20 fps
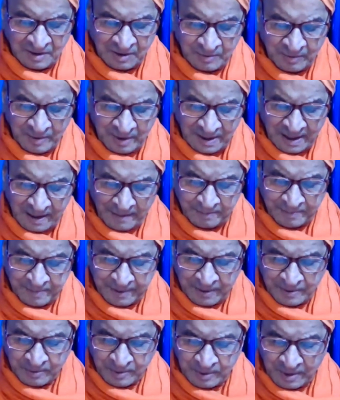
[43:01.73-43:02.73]
The world
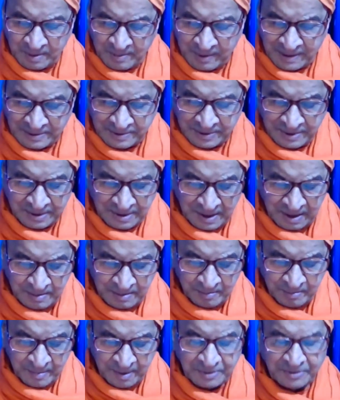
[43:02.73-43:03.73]
appeared to him as an
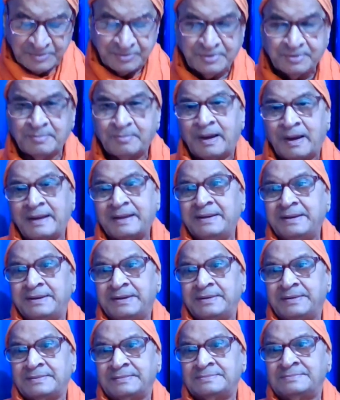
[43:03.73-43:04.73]
immense
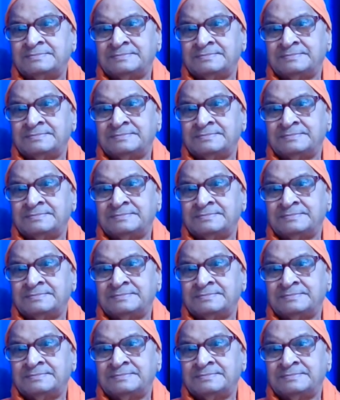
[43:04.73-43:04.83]
mind,